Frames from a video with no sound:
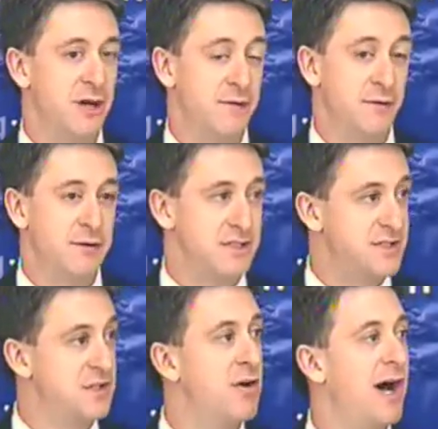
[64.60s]
level, is
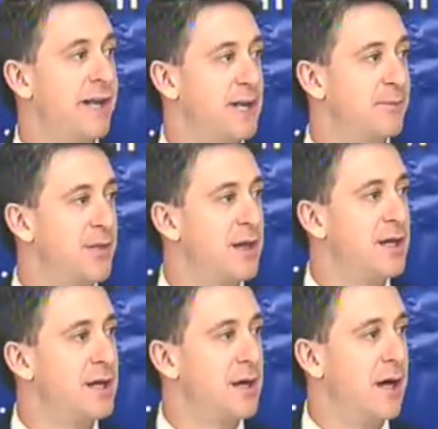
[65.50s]
declining.
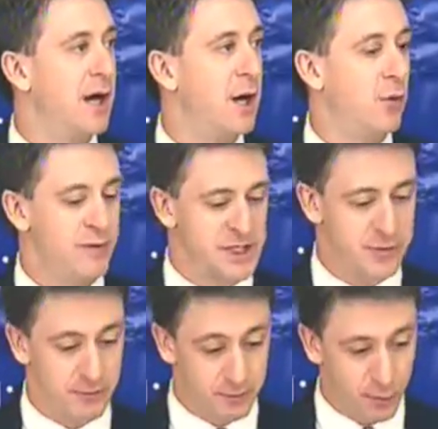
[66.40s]
A
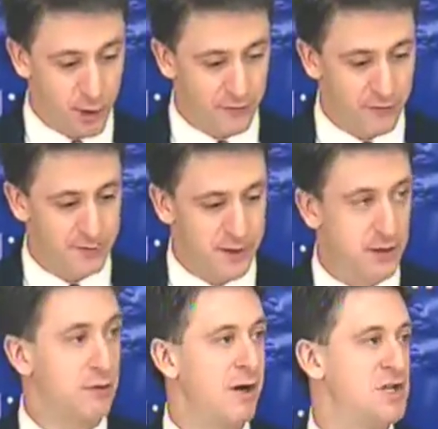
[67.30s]
recent report from the
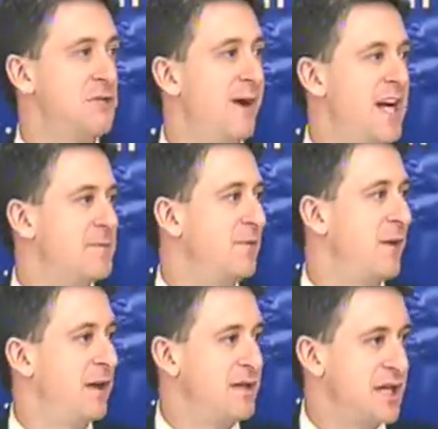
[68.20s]
Congressional Management
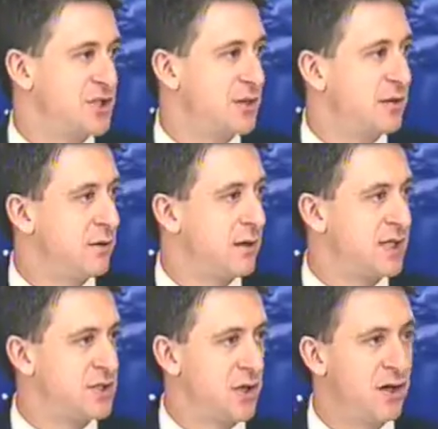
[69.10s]
Foundation that
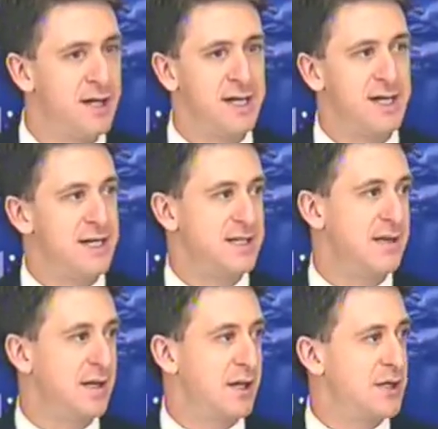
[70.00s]
I saw
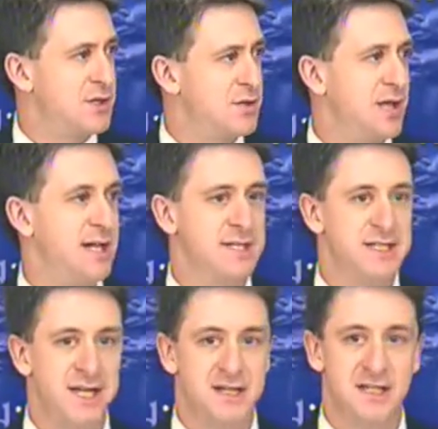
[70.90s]
said that in
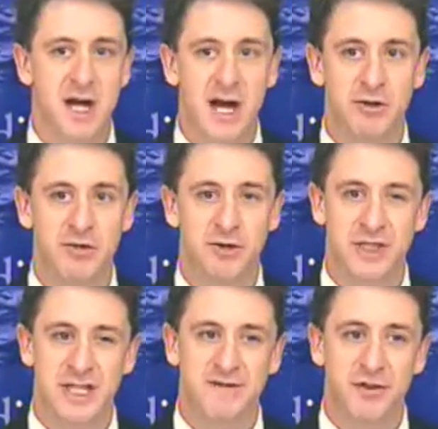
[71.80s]
2006, Congress
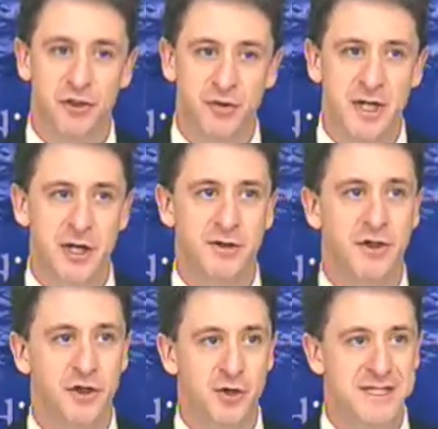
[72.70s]
received
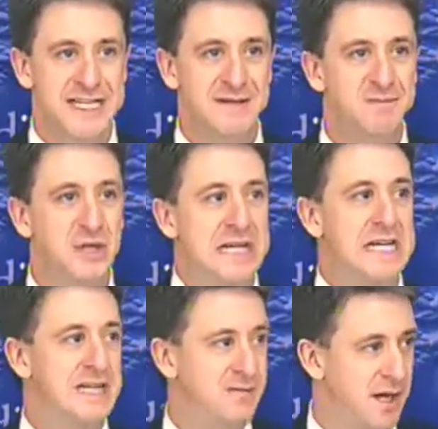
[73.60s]
313
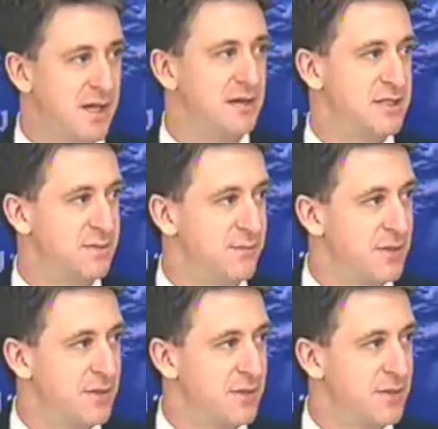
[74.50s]
million emails.